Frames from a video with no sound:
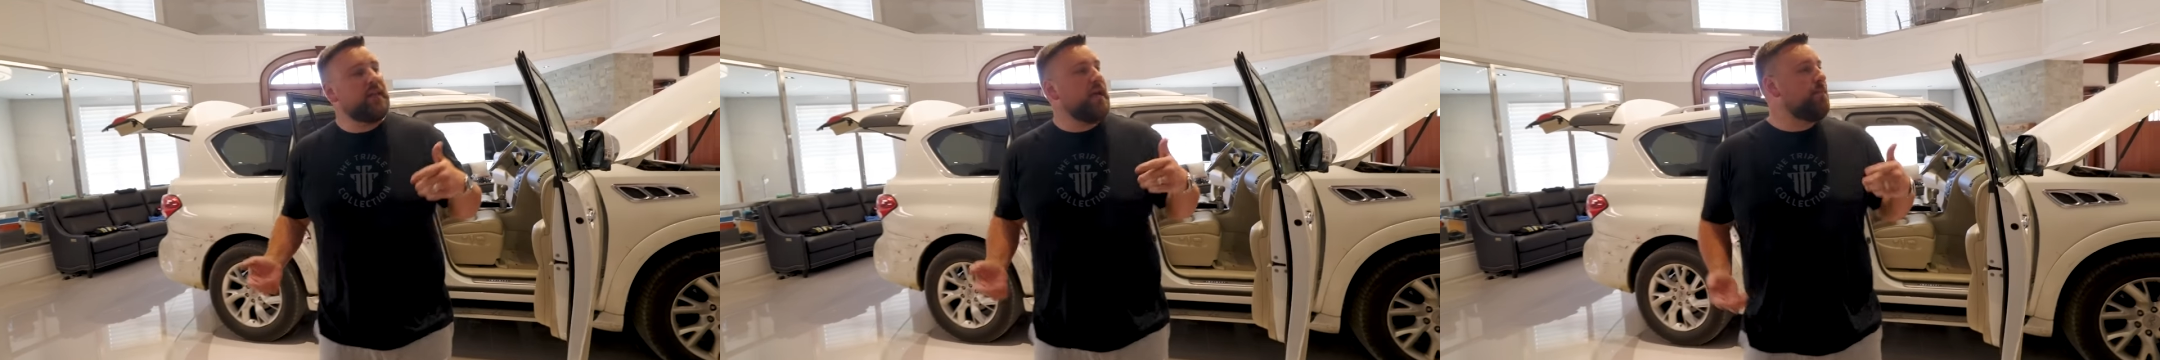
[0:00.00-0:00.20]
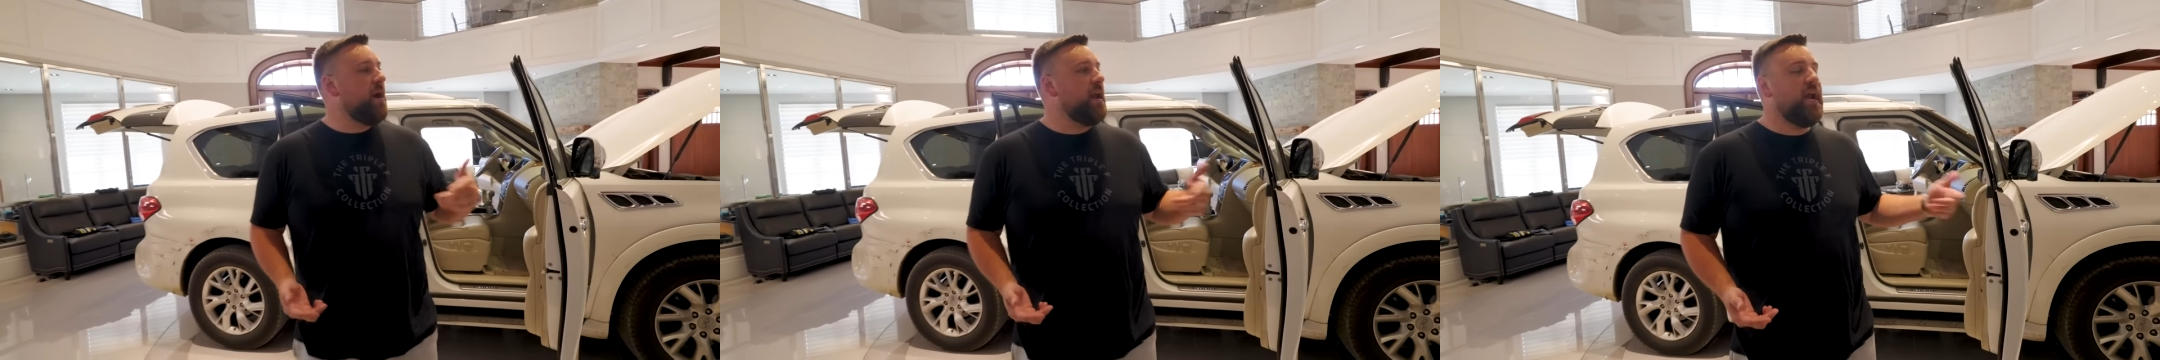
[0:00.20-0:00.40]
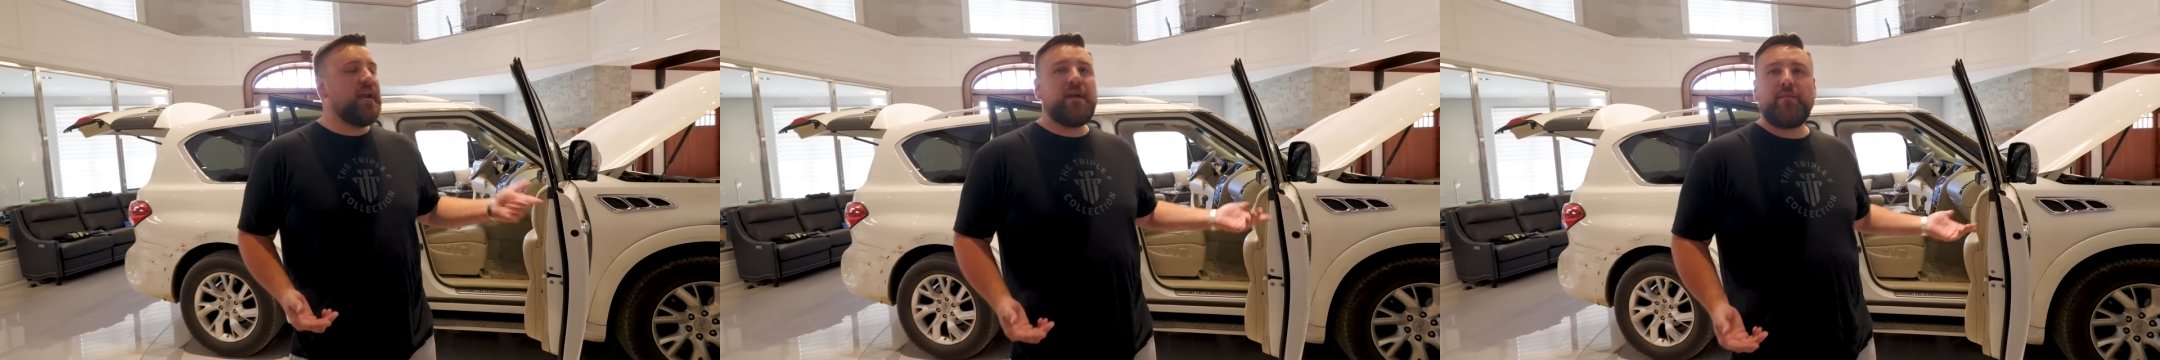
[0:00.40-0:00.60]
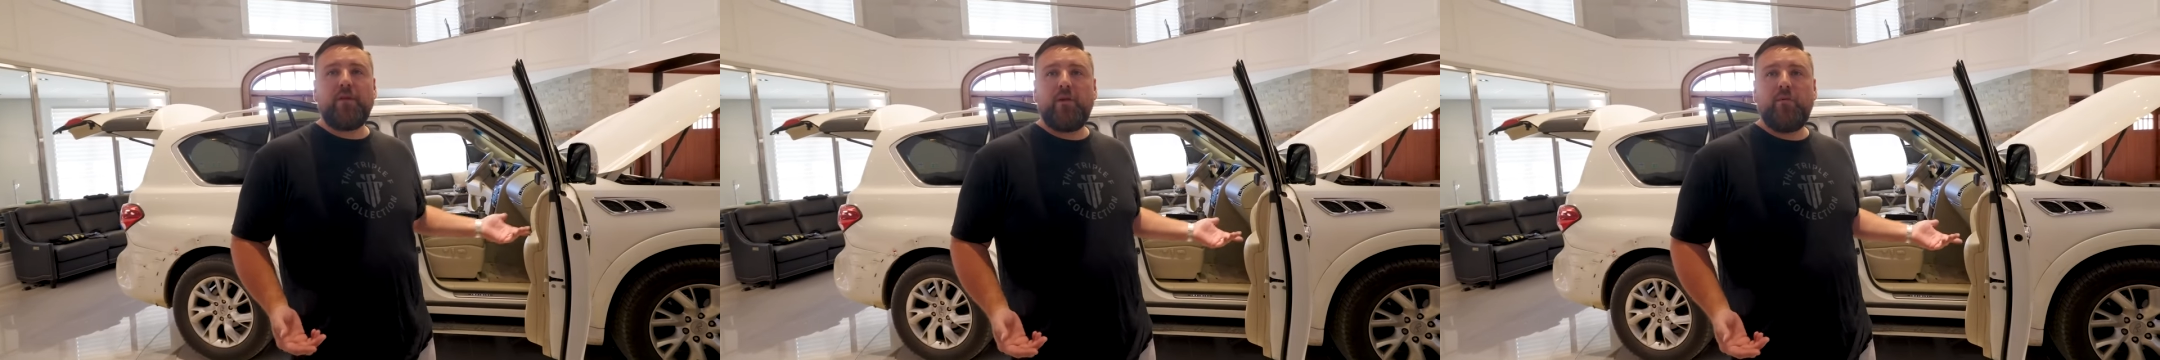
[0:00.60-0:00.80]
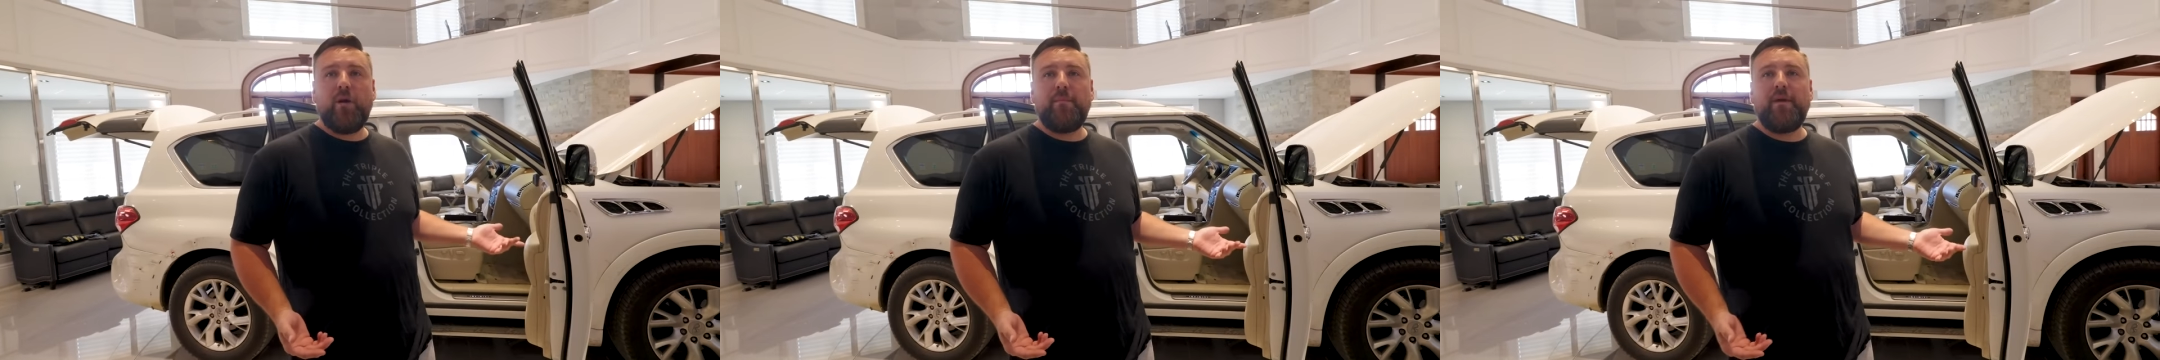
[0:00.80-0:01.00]
like buying any other
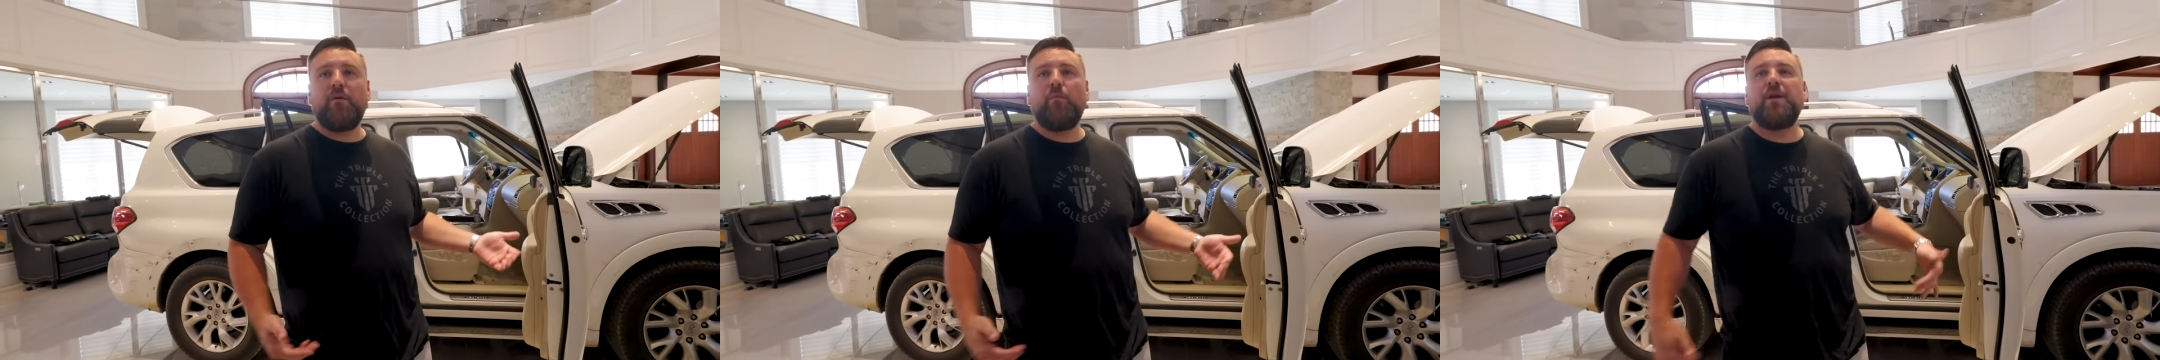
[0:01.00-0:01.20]
equipment.